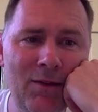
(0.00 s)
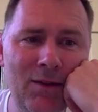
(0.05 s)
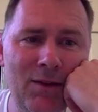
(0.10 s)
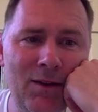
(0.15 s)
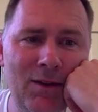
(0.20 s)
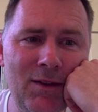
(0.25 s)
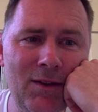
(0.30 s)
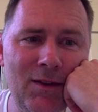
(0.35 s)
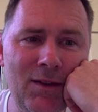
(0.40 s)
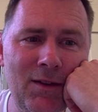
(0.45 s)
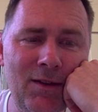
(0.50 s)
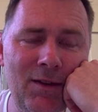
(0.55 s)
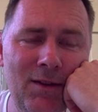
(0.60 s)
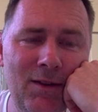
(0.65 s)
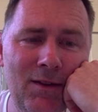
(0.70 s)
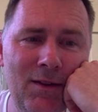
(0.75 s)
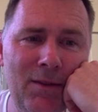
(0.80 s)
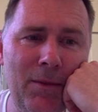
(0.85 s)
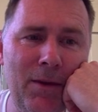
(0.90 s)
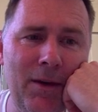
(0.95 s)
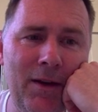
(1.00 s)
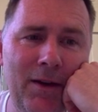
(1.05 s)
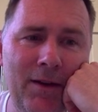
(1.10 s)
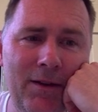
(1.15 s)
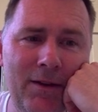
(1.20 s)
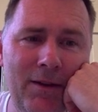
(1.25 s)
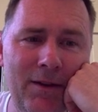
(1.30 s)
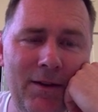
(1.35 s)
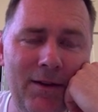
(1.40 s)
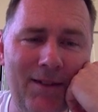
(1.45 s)

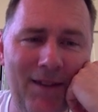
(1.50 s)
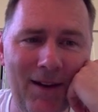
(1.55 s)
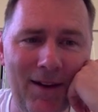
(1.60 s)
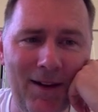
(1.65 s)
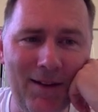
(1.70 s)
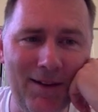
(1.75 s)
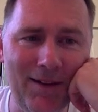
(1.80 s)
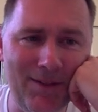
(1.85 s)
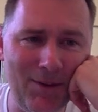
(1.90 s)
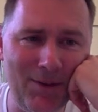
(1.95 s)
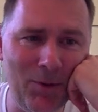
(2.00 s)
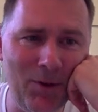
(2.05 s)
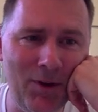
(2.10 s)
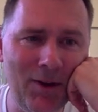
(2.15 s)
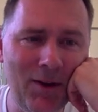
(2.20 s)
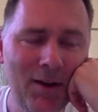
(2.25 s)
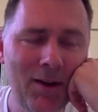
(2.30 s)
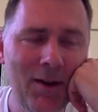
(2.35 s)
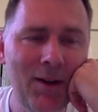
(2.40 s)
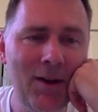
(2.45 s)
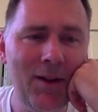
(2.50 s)
anticipated this answer, but